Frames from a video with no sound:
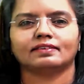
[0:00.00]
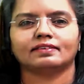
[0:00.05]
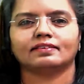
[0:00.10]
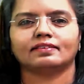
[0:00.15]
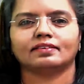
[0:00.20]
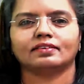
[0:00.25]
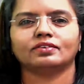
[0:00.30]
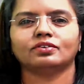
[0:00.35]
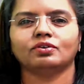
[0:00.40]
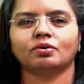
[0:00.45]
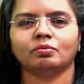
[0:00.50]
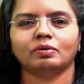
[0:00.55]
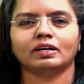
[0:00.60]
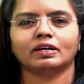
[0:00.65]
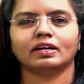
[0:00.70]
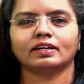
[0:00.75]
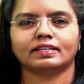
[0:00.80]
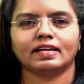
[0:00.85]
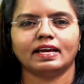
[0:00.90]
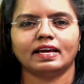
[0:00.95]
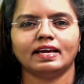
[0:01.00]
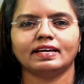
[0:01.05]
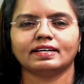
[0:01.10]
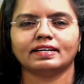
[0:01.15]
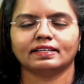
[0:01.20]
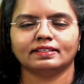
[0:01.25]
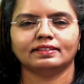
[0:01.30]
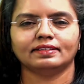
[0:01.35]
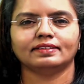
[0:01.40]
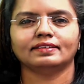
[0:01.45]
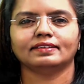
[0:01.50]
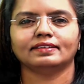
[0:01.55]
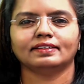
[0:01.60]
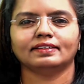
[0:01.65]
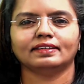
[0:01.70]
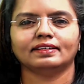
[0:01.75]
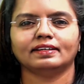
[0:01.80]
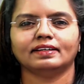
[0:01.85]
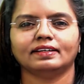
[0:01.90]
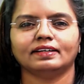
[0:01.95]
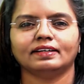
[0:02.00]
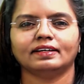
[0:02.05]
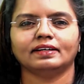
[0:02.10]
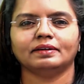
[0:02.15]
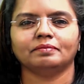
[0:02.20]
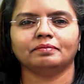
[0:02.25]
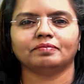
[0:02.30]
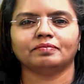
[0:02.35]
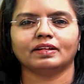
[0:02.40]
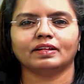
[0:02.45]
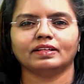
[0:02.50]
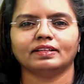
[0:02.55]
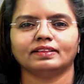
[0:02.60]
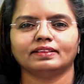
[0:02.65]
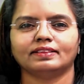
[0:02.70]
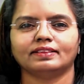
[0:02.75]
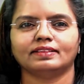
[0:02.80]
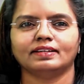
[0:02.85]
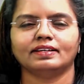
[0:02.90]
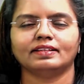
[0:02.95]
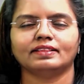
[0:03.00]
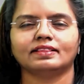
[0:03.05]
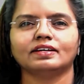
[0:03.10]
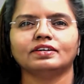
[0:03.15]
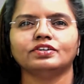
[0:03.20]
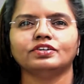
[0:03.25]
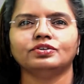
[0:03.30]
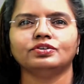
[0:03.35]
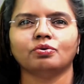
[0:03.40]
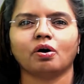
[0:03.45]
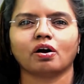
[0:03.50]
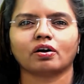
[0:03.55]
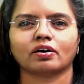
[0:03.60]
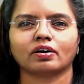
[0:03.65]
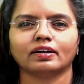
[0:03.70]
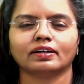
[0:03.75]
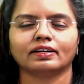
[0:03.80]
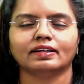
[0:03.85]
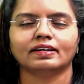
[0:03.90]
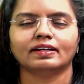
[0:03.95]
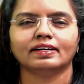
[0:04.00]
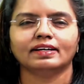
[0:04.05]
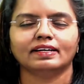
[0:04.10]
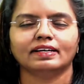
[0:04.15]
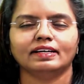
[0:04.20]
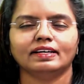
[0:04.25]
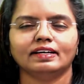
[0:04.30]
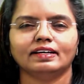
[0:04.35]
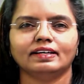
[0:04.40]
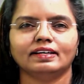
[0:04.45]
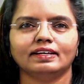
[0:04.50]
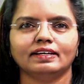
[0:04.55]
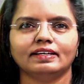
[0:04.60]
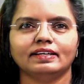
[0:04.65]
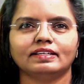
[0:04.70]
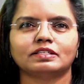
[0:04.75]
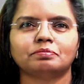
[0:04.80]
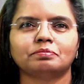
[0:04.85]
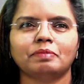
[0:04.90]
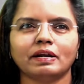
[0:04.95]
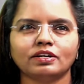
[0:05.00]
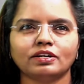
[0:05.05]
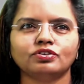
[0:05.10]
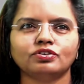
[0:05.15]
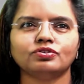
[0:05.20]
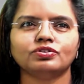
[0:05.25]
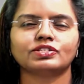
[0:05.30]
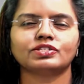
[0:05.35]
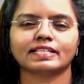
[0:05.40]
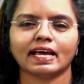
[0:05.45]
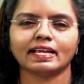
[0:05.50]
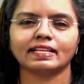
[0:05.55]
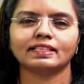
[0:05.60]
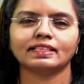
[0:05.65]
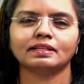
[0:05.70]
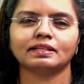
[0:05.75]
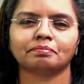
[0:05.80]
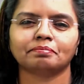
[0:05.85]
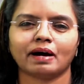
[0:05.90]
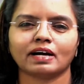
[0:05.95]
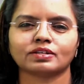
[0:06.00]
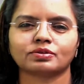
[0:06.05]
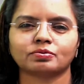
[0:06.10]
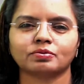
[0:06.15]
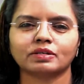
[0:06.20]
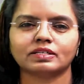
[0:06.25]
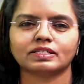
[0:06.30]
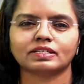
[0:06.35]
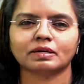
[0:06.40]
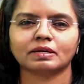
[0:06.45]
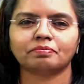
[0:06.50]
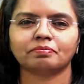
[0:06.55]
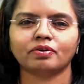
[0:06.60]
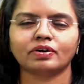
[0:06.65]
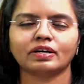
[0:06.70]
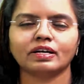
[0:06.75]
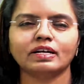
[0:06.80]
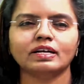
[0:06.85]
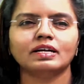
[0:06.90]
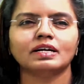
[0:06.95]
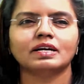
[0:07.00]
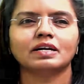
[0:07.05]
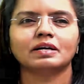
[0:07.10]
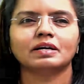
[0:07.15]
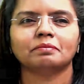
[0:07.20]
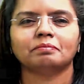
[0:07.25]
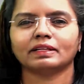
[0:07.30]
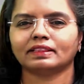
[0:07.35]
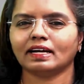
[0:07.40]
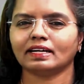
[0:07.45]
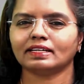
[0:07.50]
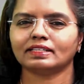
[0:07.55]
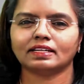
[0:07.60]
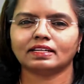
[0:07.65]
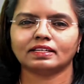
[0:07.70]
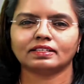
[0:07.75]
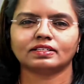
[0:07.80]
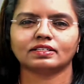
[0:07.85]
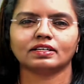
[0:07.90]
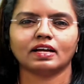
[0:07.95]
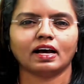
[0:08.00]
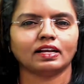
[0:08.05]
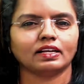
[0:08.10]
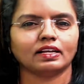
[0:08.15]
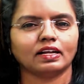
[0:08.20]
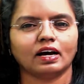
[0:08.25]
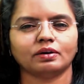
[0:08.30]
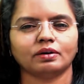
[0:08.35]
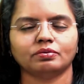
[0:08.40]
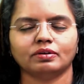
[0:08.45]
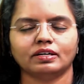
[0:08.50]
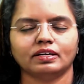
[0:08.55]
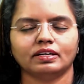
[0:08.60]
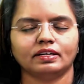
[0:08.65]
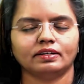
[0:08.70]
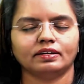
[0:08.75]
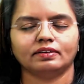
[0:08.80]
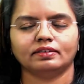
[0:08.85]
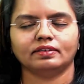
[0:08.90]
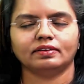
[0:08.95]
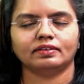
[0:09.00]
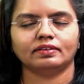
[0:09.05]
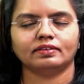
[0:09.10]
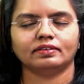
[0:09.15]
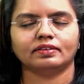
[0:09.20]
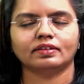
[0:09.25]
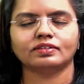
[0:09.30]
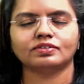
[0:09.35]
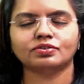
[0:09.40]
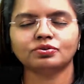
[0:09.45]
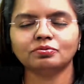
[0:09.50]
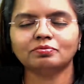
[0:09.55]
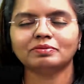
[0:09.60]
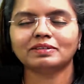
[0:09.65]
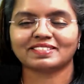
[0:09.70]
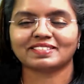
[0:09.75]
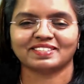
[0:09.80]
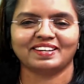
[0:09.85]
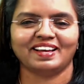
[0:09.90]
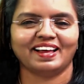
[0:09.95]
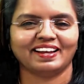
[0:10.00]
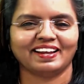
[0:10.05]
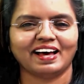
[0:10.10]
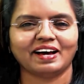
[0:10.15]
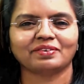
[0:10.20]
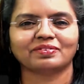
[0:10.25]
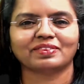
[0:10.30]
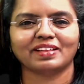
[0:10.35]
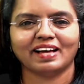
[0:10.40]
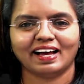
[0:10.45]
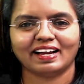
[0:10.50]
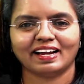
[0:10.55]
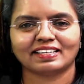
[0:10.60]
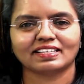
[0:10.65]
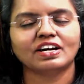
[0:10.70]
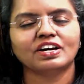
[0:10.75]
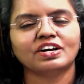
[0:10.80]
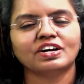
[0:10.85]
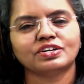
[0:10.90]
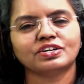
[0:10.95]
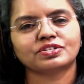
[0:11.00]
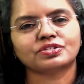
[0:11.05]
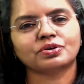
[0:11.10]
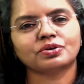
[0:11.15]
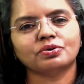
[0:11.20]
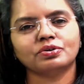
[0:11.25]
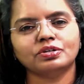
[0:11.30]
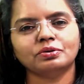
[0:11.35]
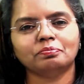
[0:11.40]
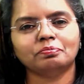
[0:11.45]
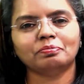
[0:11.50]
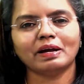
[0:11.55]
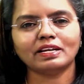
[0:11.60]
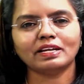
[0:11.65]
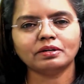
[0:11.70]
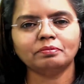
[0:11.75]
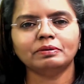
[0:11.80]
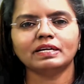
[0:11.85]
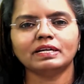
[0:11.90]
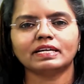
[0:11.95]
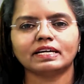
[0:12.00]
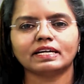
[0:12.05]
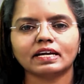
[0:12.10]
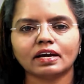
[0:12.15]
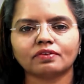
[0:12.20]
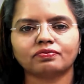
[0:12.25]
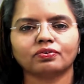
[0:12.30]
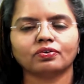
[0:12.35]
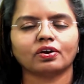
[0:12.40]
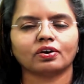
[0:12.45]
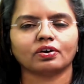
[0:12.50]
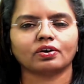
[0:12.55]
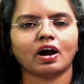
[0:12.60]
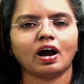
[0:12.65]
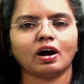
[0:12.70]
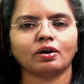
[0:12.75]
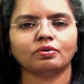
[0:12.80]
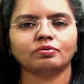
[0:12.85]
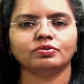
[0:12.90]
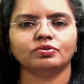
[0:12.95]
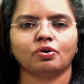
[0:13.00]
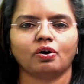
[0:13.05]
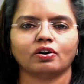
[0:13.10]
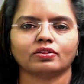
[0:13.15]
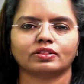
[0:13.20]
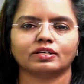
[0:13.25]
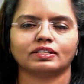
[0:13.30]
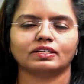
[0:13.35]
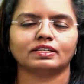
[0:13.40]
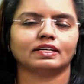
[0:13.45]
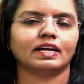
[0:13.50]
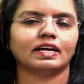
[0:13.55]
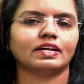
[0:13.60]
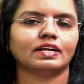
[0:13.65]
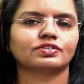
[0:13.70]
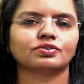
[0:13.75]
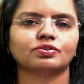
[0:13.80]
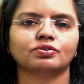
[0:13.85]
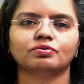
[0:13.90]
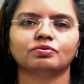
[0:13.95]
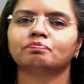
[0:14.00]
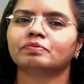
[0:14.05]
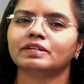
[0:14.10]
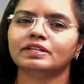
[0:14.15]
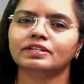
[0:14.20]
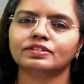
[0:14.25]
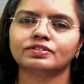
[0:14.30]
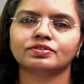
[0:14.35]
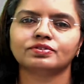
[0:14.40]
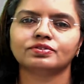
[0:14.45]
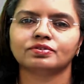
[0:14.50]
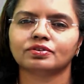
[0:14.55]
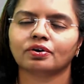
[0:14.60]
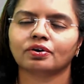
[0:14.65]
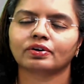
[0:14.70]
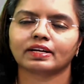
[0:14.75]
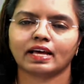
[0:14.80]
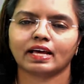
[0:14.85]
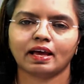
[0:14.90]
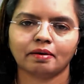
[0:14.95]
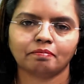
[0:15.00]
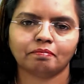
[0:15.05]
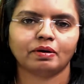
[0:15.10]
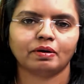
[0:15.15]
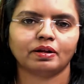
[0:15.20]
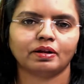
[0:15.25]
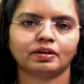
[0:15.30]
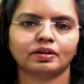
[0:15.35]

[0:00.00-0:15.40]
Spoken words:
no one had taken the URL. It's better to send the password separately, but that doesn't allow the Zoom doesn't allow that. So you better be careful on how you authenticate. So please do not embed